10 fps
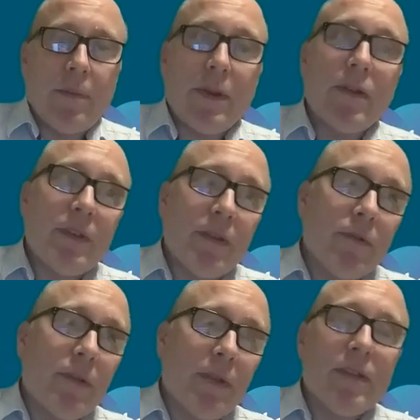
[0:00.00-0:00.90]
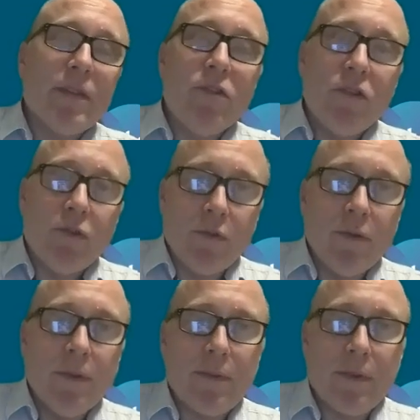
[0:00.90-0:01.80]
I mean, obviously, all of this is new,
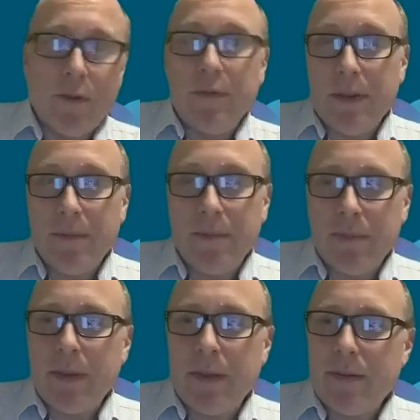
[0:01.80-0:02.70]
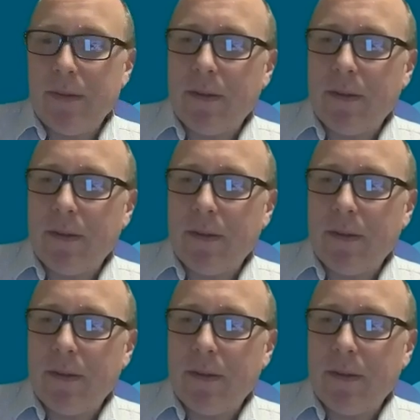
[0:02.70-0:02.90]
COVID being,